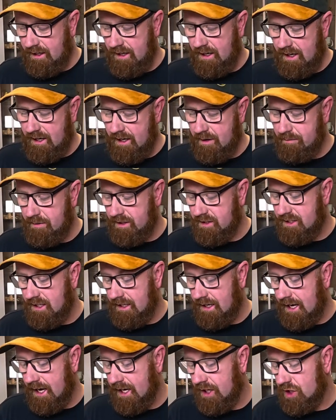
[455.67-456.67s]
It's a
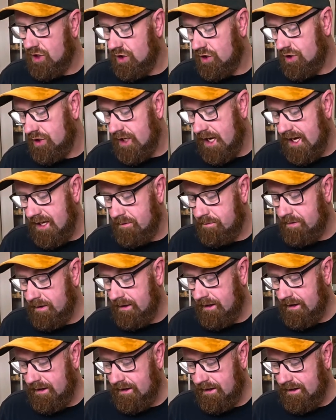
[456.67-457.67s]
nice shape,
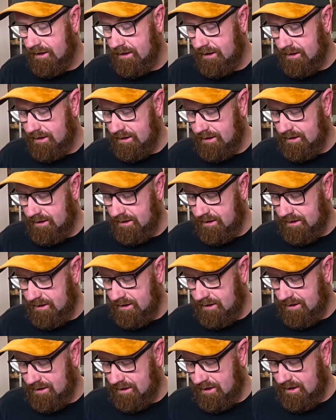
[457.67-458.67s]

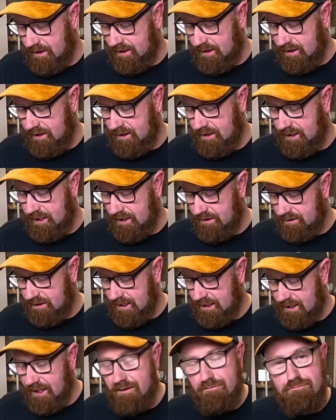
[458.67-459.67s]
and it
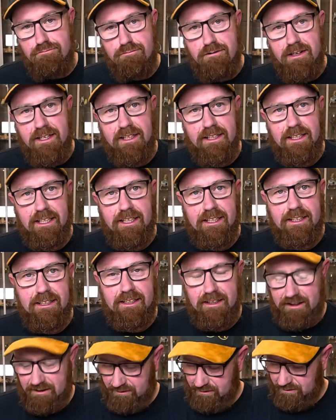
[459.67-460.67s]

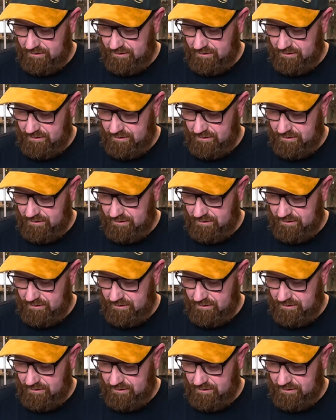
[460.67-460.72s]
really,